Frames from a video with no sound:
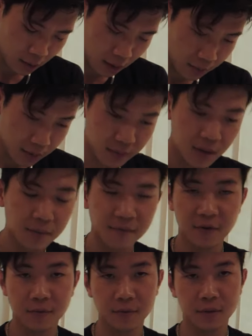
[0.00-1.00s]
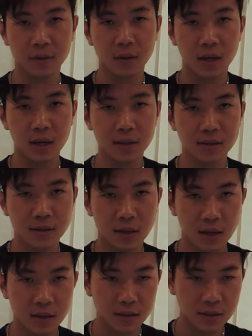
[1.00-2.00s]
I'm gonna be upfront with you guys.
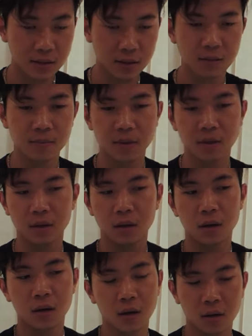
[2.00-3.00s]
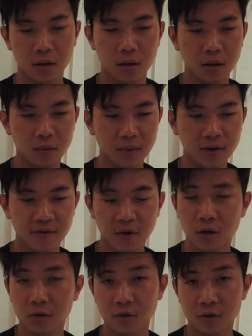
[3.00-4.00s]
This is gonna be a bit of a
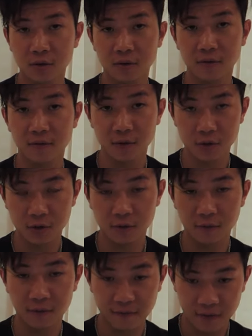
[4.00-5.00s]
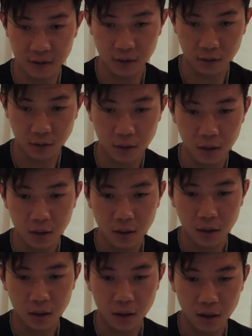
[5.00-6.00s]
controversial video,
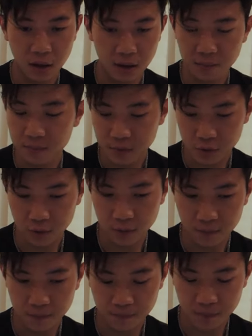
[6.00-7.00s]
I'm sure,